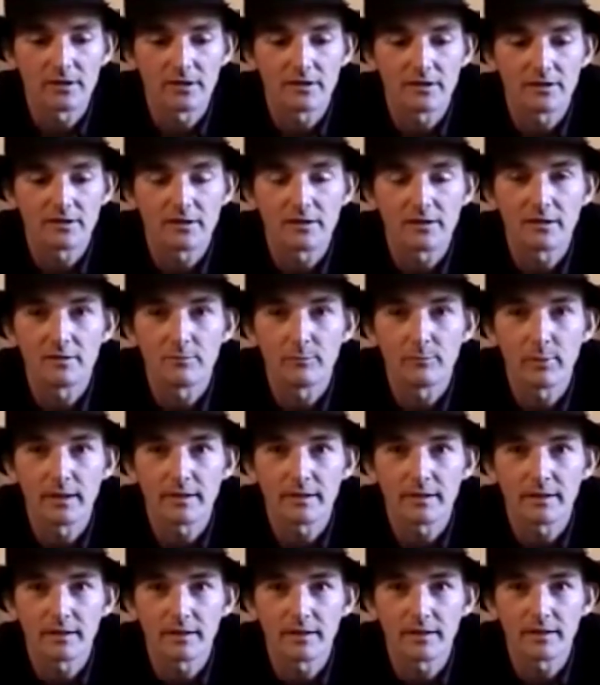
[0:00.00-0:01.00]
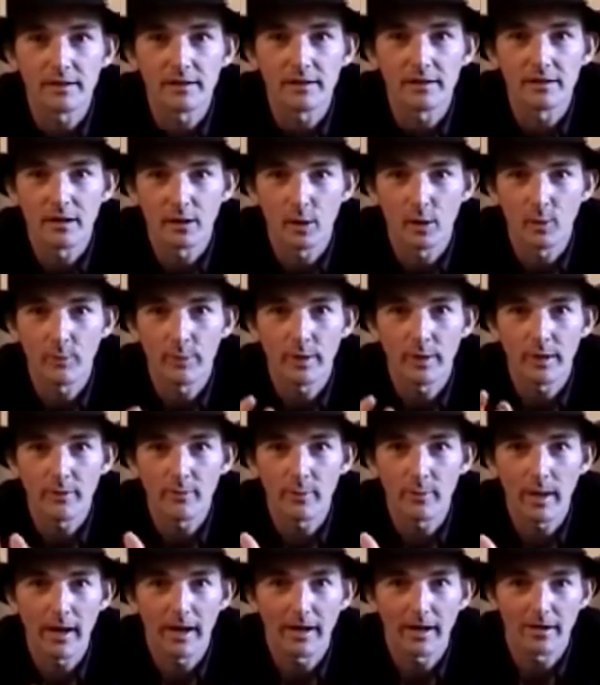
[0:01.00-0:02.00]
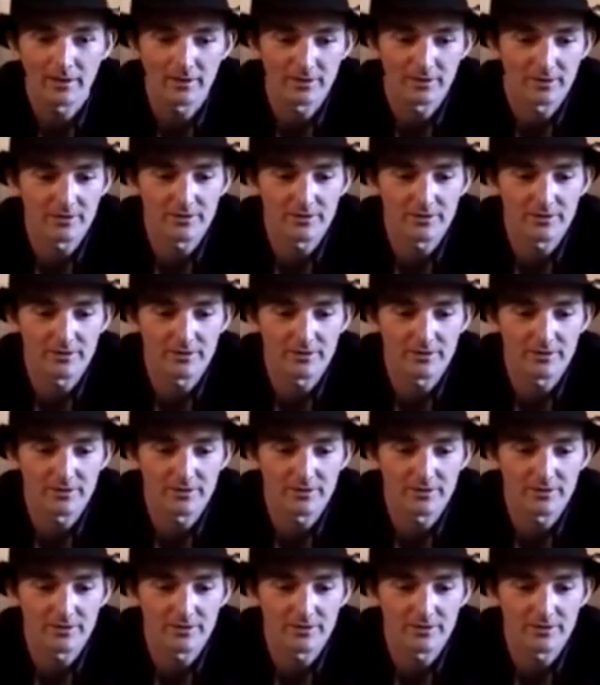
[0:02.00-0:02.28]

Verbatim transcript: It's basically a beer mat